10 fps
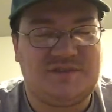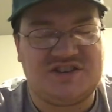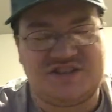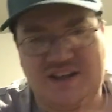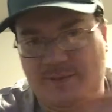
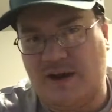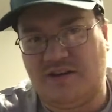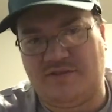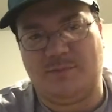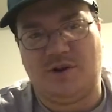just think about
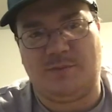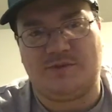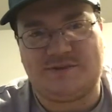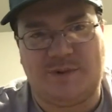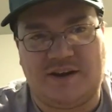it from your
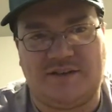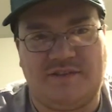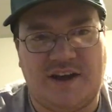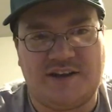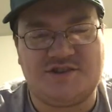perspective,
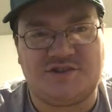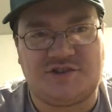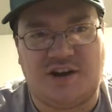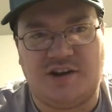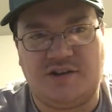guys. You're
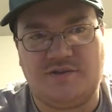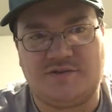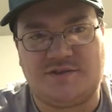trying to do